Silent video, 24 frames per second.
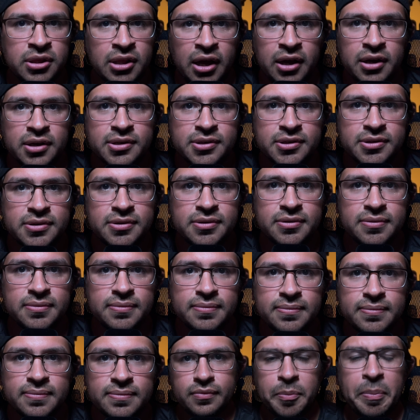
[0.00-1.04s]
Lux.
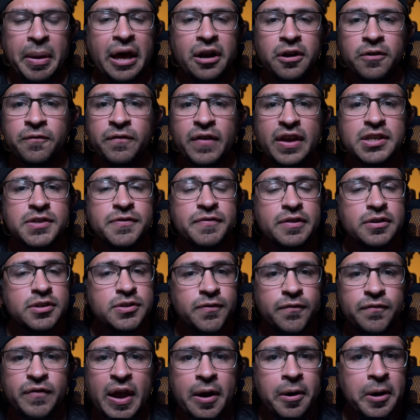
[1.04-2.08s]
The paddle face feels
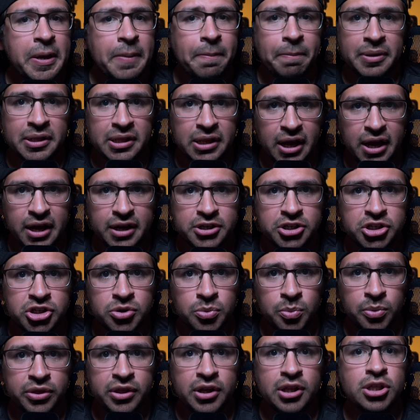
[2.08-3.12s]
very plush
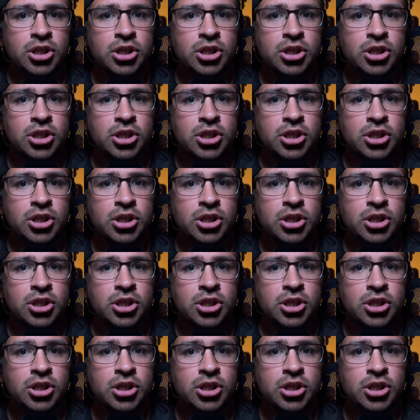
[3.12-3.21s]
with a